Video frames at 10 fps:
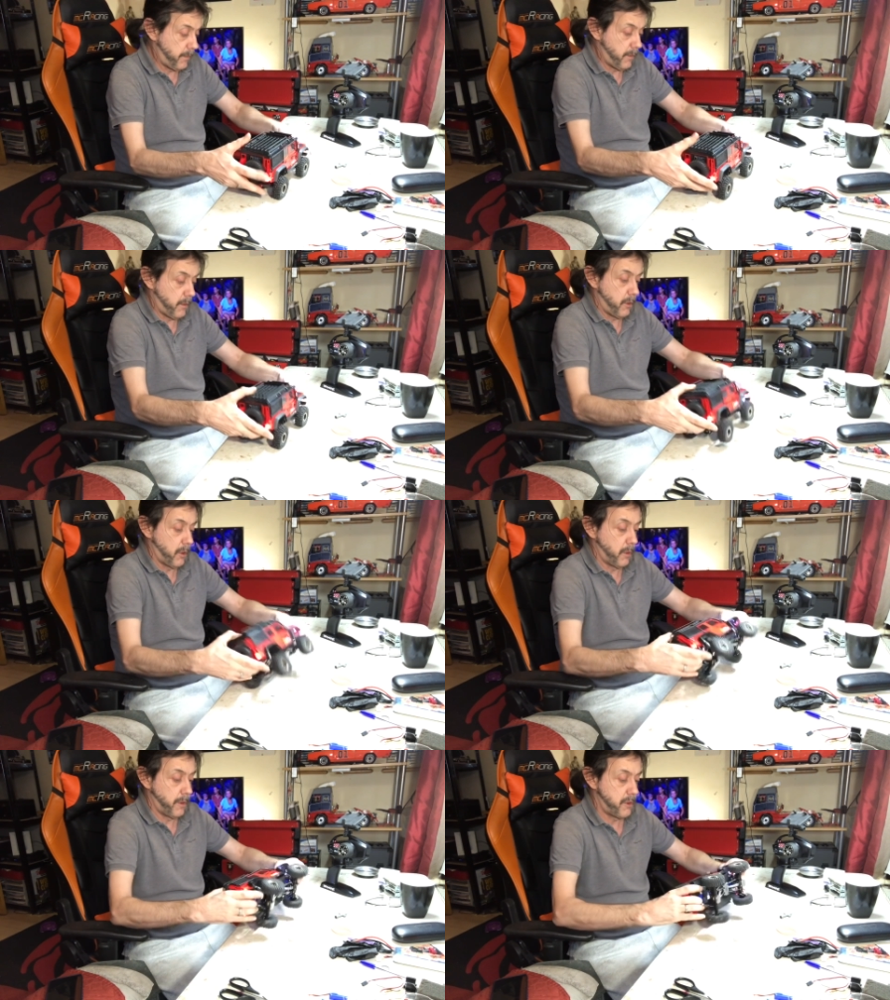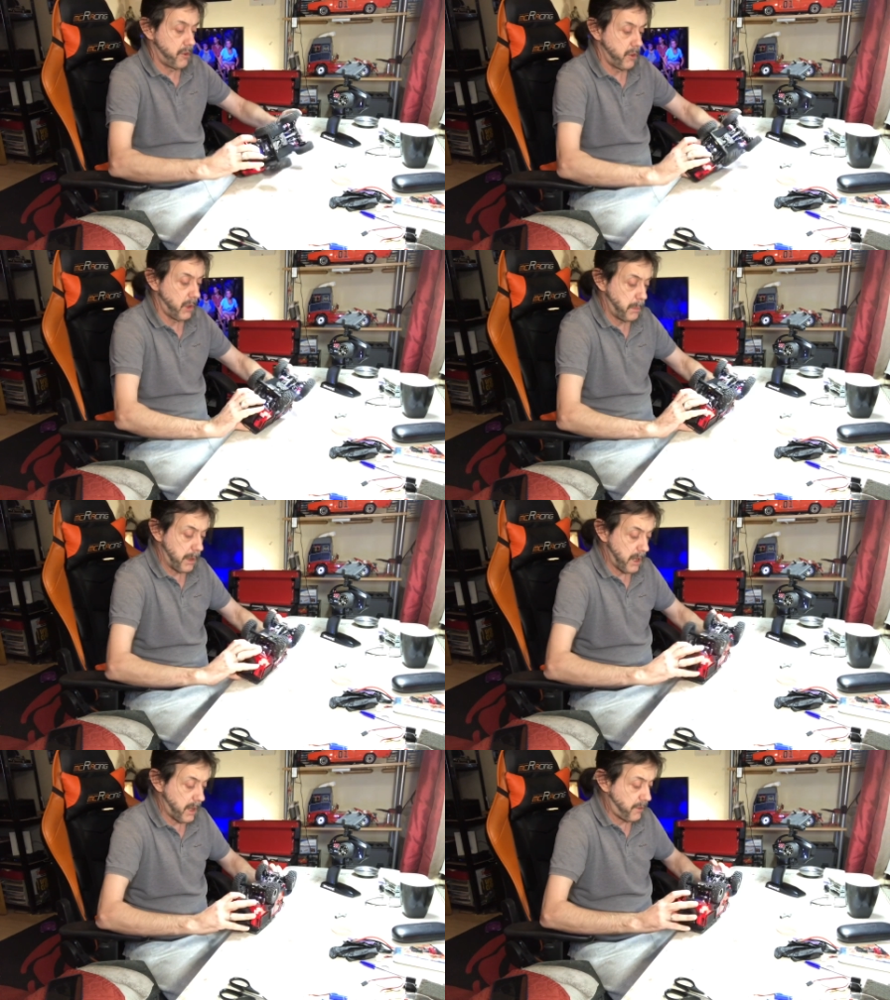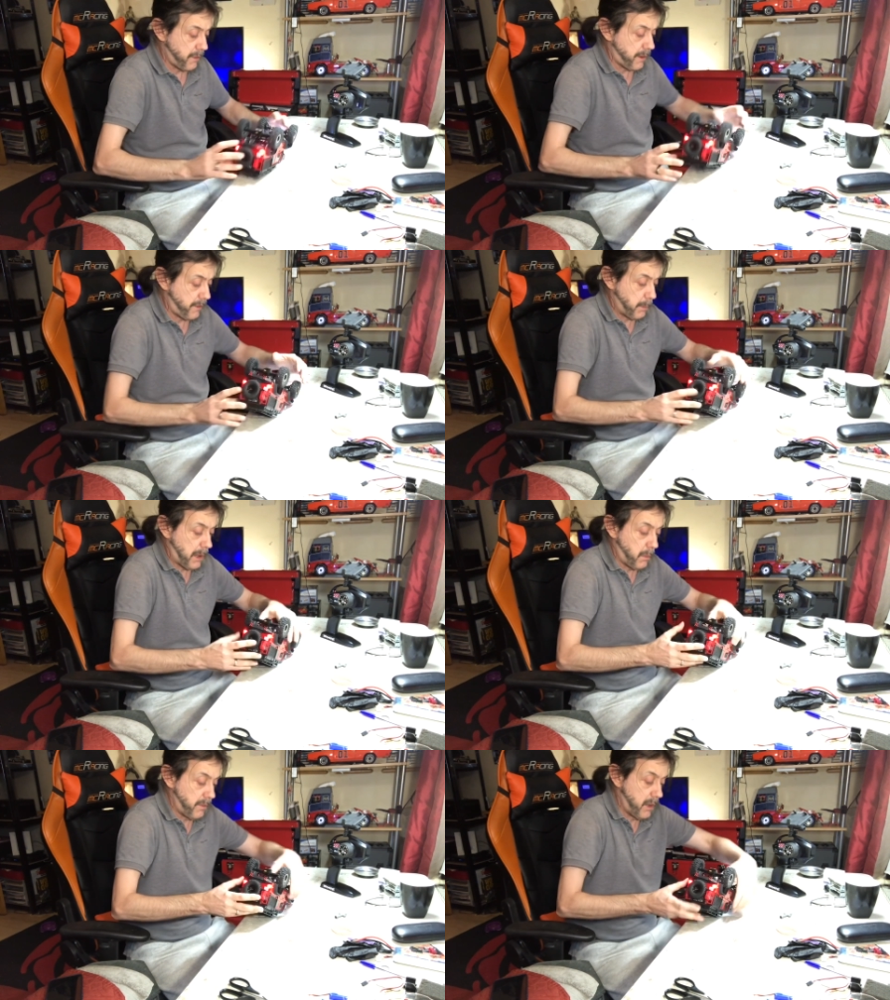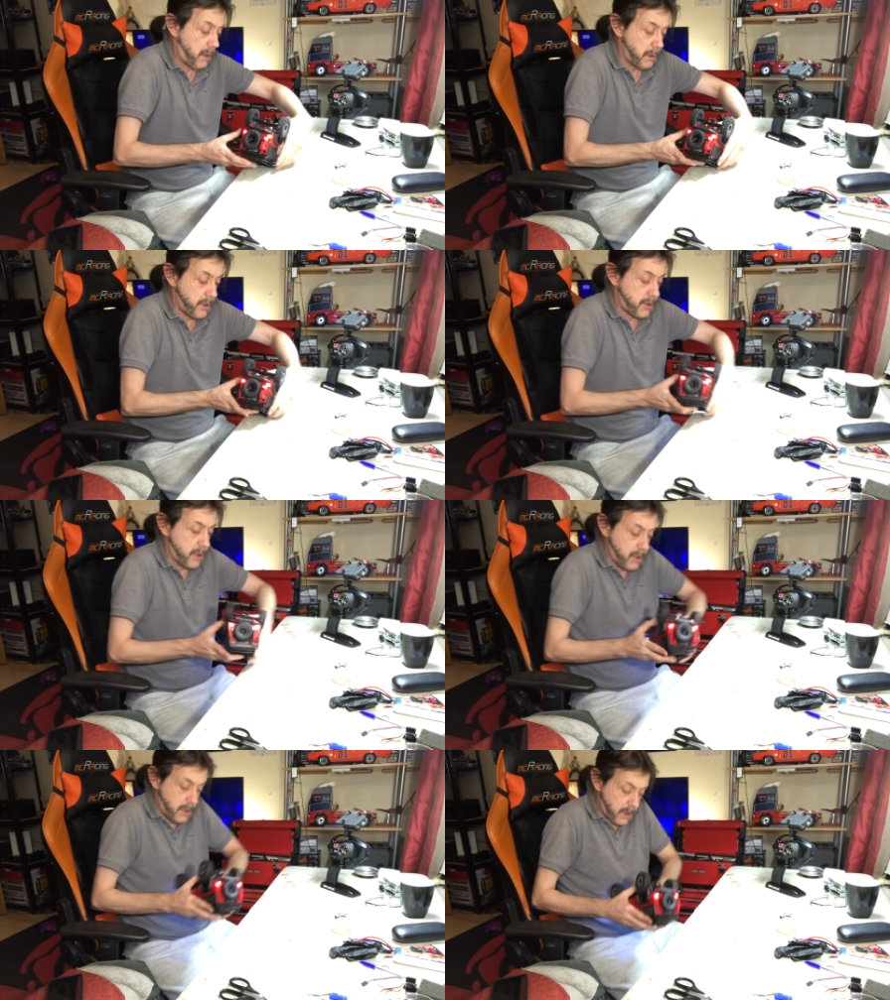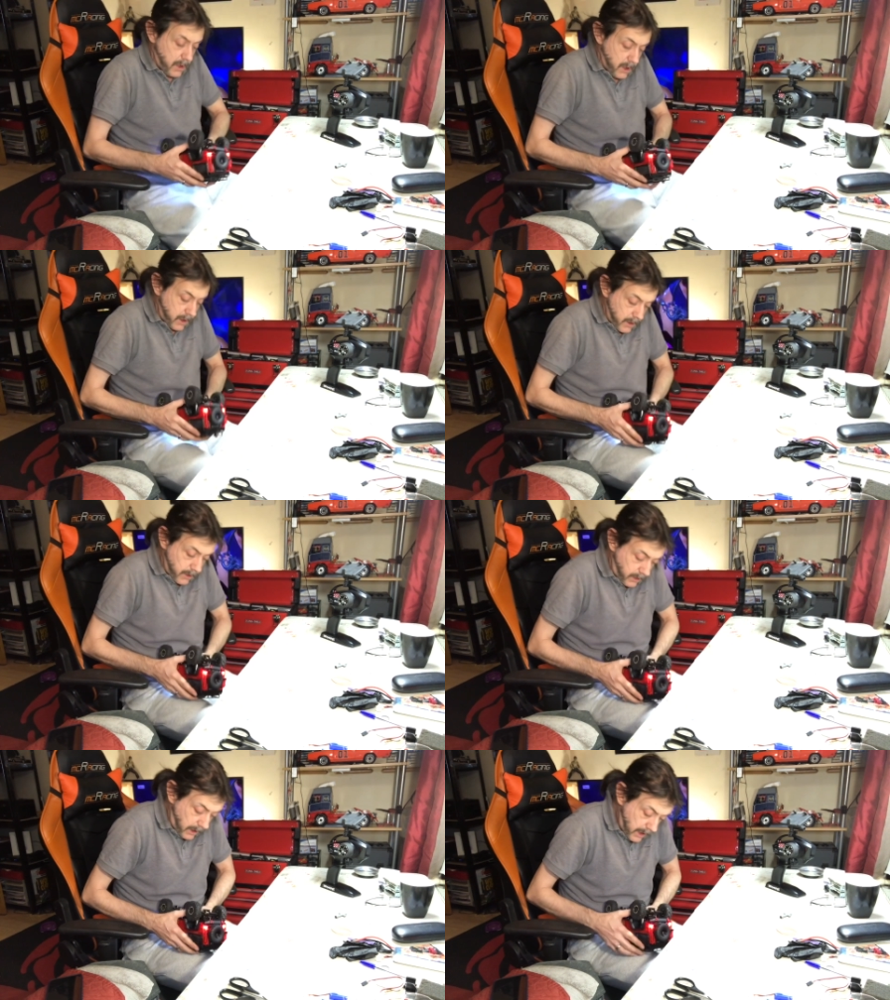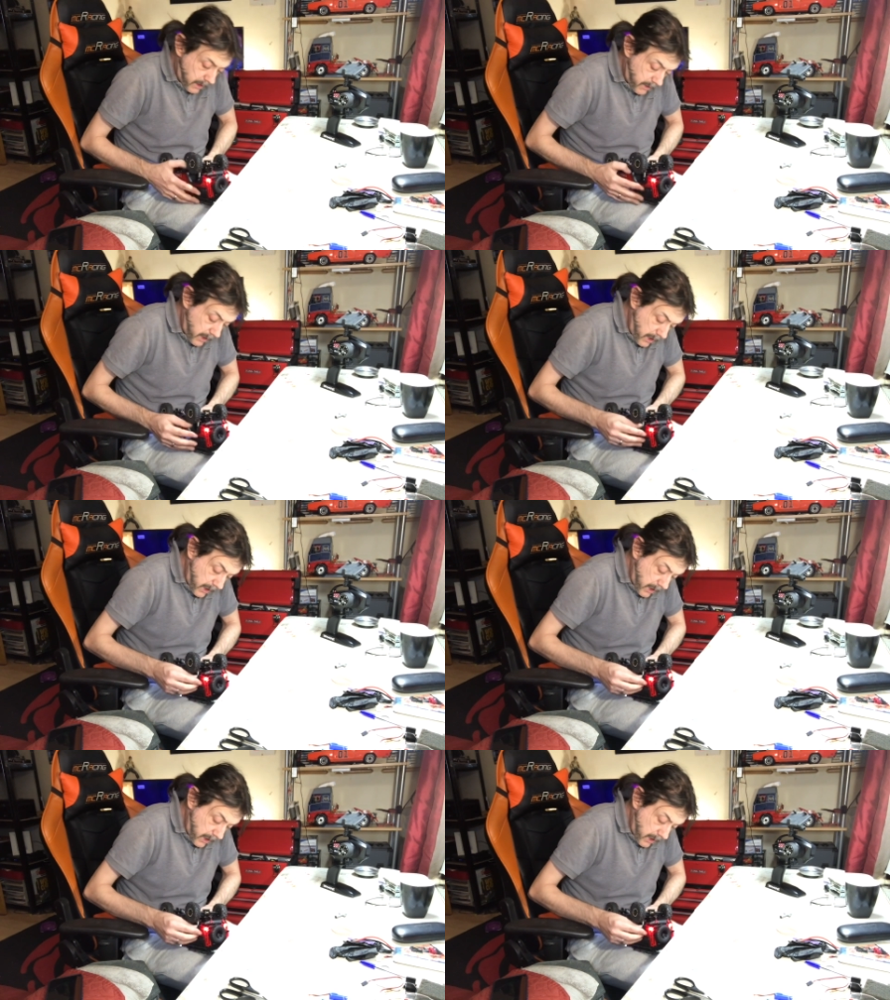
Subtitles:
So this is the only bit I have to faff about with now, is getting the